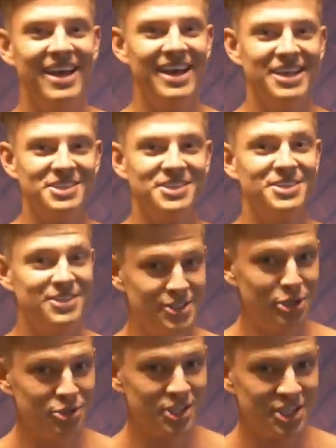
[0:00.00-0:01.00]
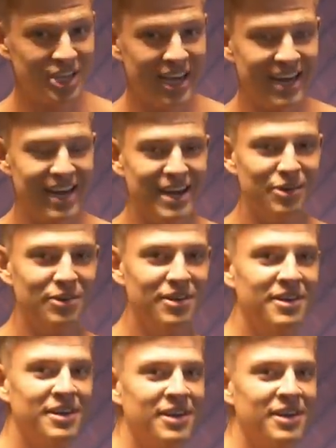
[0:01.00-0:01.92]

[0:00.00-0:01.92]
is to use a side angle,